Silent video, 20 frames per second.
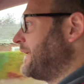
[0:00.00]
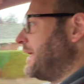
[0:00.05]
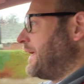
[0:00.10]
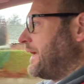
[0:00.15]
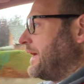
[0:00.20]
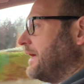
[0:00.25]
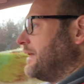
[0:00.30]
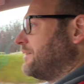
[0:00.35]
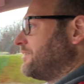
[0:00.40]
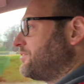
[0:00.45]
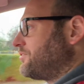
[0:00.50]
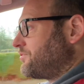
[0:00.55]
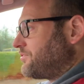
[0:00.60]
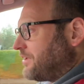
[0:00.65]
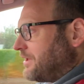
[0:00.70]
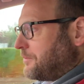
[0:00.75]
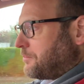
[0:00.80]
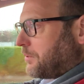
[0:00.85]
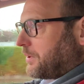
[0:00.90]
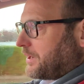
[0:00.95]
and to
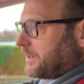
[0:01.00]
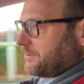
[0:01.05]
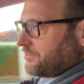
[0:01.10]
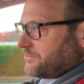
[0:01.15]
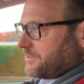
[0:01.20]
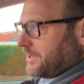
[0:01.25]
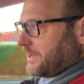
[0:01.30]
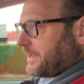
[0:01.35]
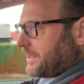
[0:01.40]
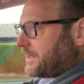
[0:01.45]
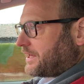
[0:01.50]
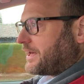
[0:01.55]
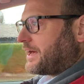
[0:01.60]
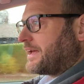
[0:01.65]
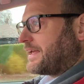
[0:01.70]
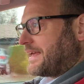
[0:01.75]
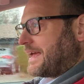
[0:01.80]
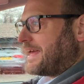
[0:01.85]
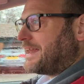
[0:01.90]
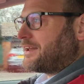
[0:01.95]
see what it's like,
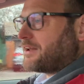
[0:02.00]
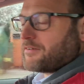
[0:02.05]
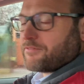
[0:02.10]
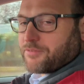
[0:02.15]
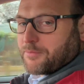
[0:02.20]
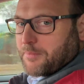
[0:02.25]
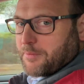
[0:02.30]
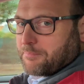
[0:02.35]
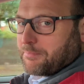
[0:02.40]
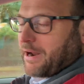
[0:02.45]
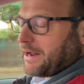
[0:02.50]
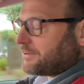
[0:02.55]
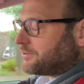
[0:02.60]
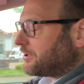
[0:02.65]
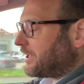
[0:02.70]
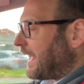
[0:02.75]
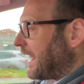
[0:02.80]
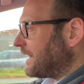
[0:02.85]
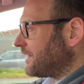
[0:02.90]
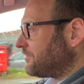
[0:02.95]
again from a
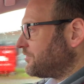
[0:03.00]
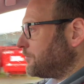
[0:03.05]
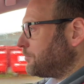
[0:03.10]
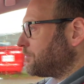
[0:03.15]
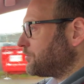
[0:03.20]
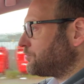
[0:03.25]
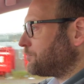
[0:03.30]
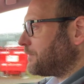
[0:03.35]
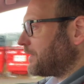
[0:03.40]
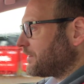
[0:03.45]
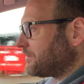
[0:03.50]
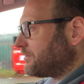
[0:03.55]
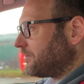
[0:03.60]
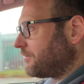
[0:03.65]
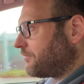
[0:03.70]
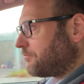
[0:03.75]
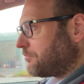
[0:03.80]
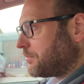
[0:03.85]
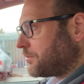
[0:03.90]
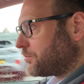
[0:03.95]
practicality
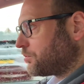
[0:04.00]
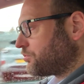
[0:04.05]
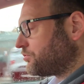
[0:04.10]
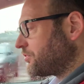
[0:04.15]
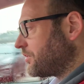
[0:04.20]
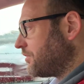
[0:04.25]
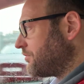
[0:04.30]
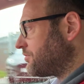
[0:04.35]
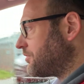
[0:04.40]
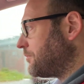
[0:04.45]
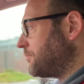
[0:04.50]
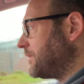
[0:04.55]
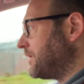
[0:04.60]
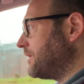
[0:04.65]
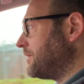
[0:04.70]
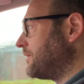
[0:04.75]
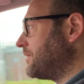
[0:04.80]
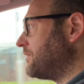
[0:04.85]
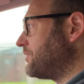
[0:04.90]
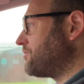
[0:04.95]
perspective, but also from
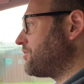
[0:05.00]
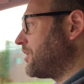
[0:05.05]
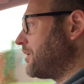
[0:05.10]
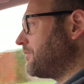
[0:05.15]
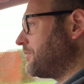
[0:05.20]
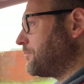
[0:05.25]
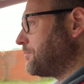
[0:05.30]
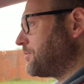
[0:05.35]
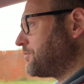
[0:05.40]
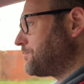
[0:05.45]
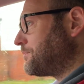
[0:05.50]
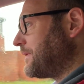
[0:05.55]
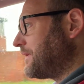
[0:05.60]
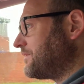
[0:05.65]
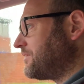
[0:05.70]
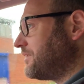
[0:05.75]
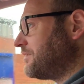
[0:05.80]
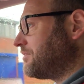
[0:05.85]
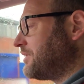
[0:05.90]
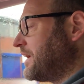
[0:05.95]
a driving
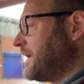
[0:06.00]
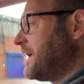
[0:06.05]
perspective.